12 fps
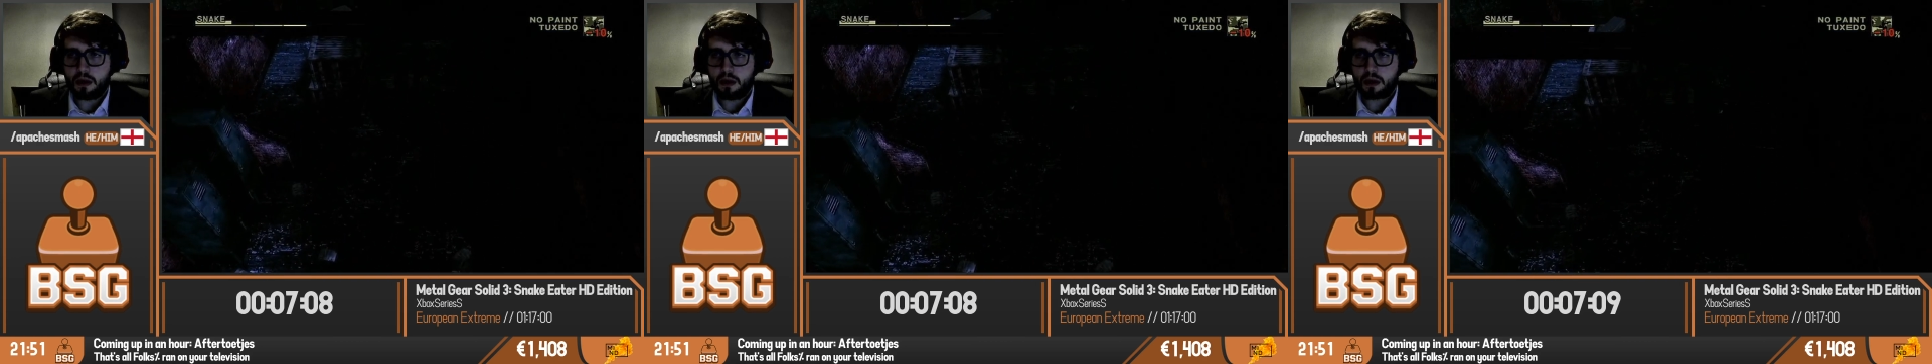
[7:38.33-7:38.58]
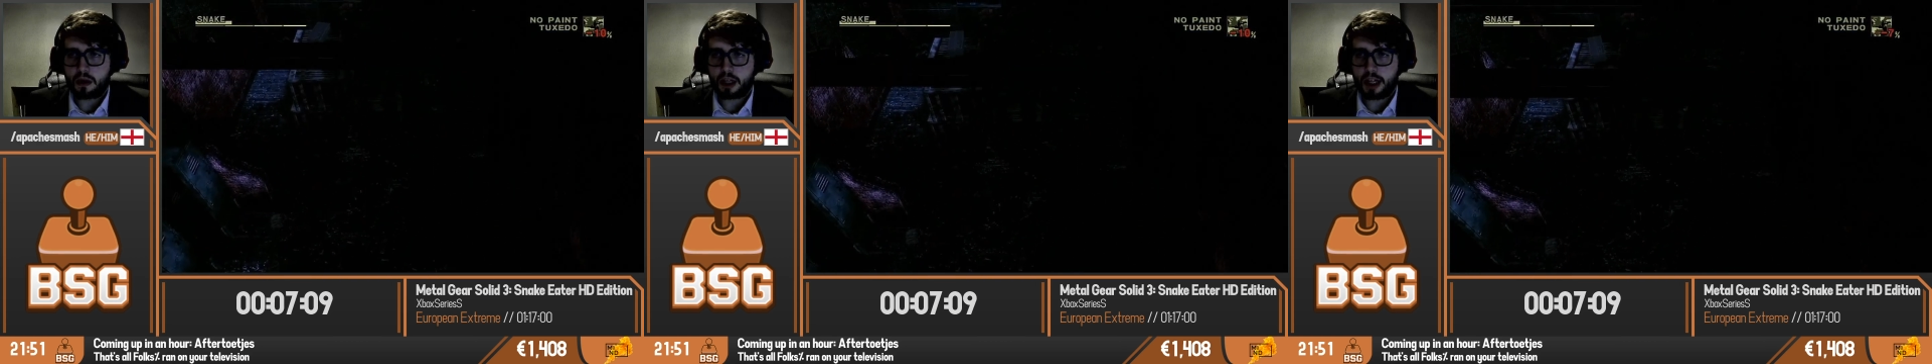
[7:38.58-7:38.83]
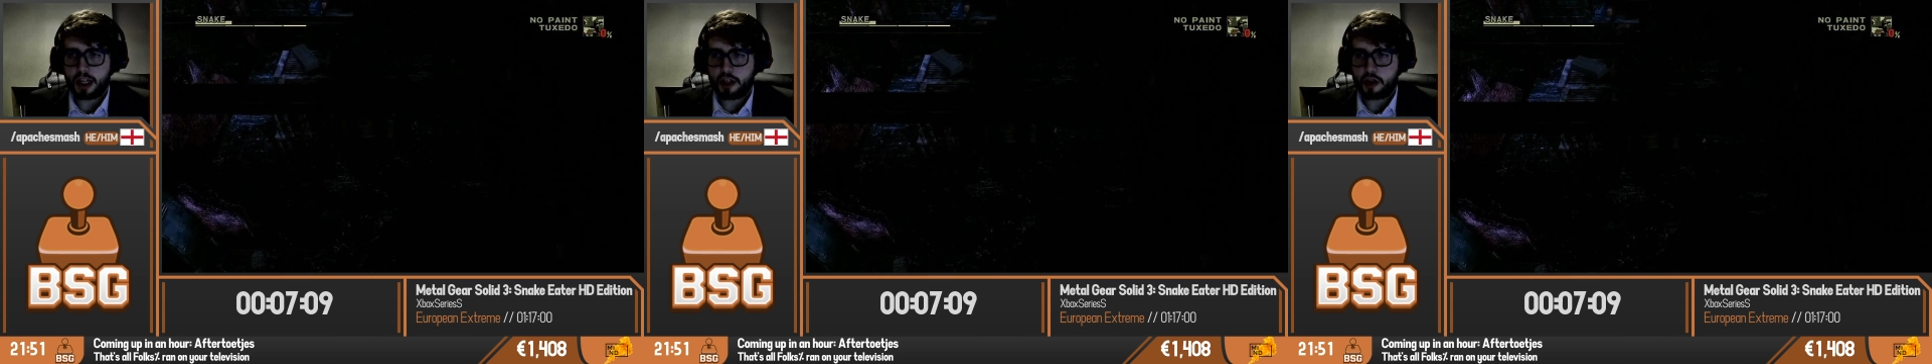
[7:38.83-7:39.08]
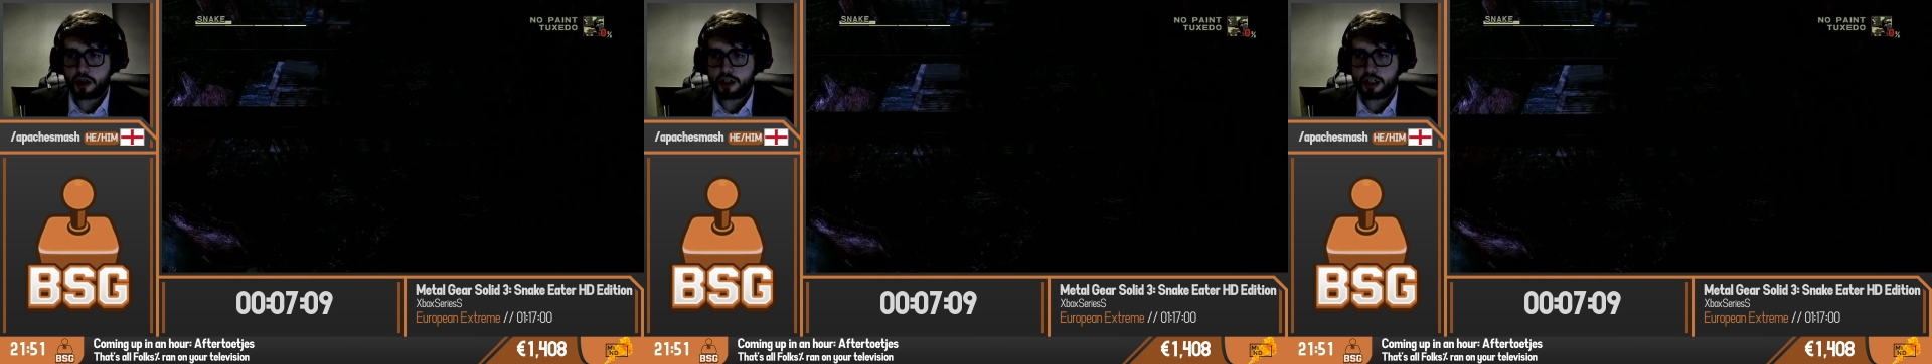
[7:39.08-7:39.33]
We get our
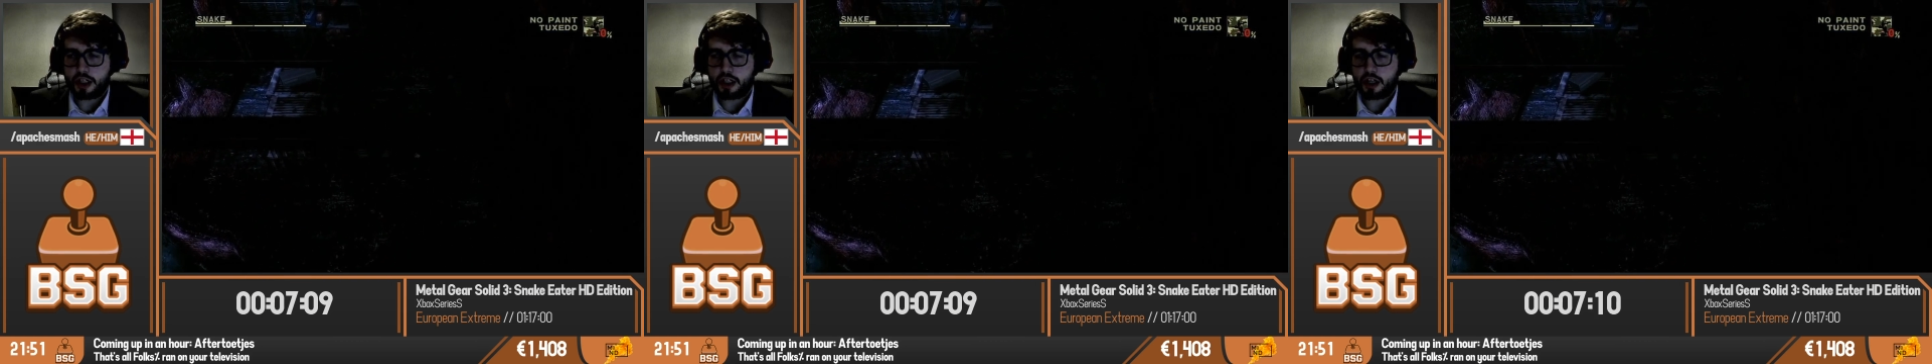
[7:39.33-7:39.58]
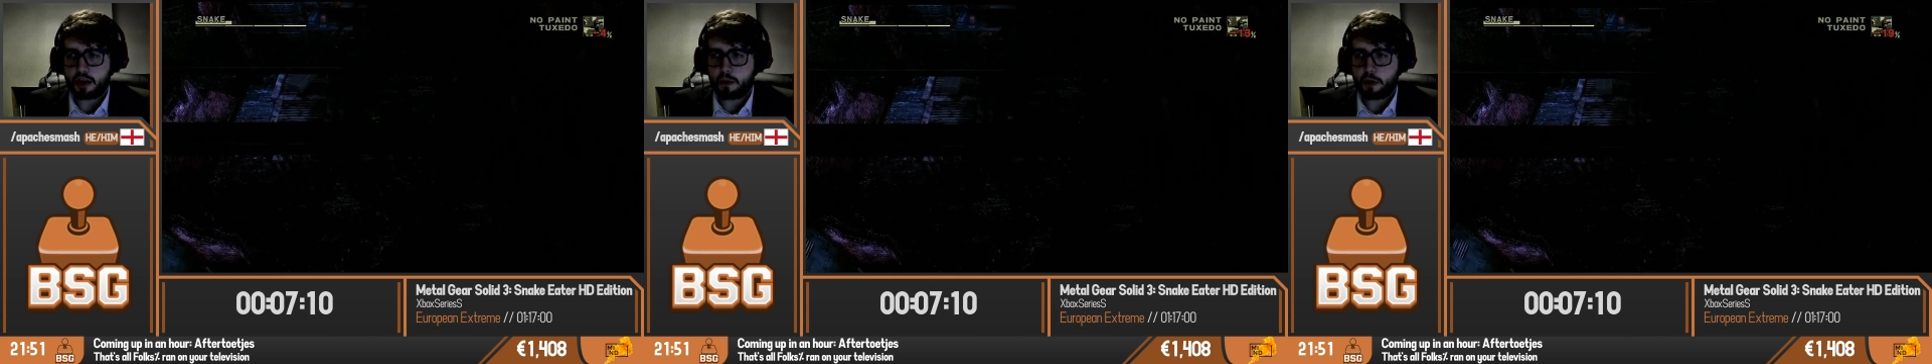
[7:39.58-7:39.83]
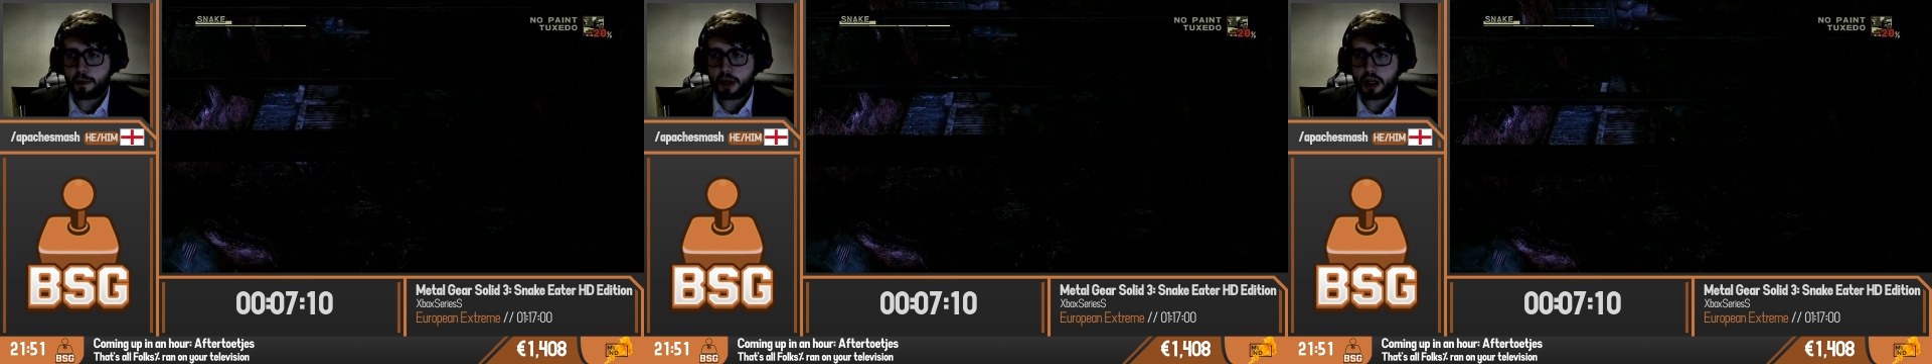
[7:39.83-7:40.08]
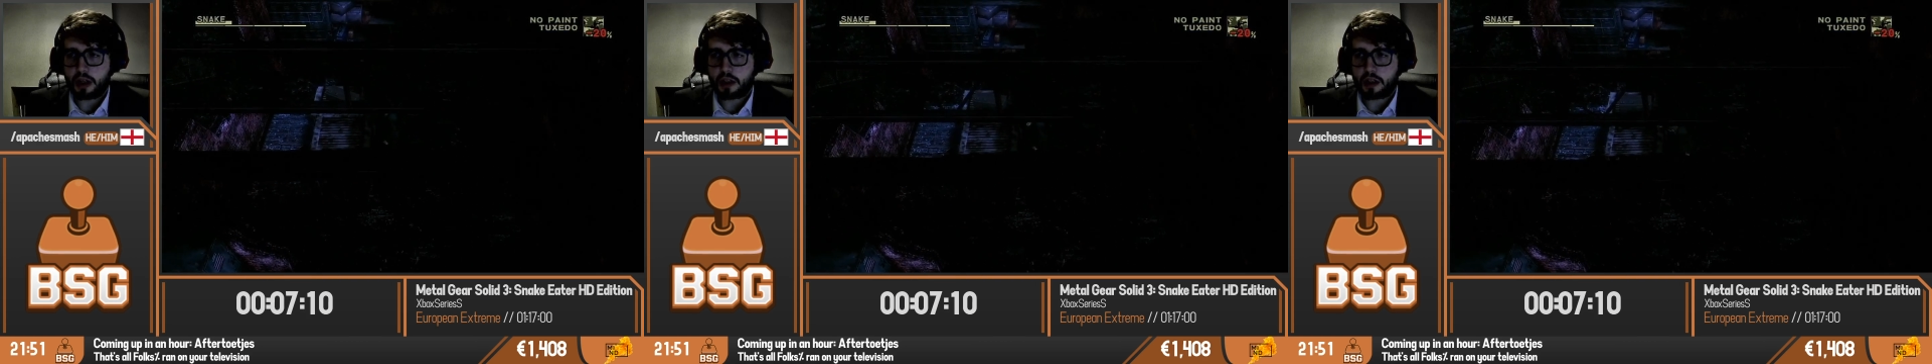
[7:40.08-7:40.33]
trusty cardboard
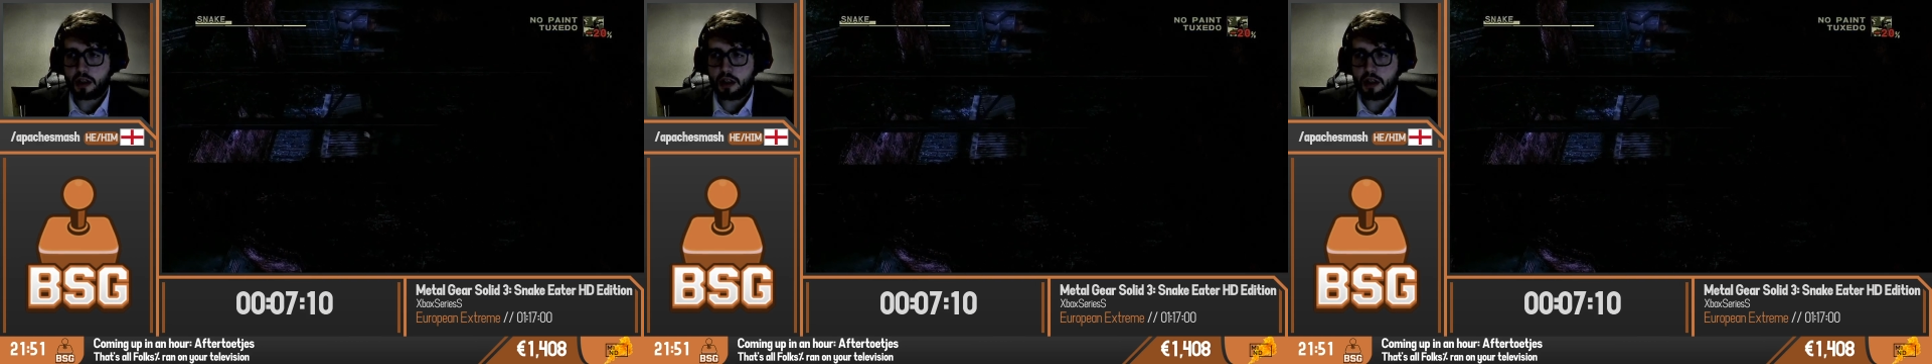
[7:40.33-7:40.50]
box.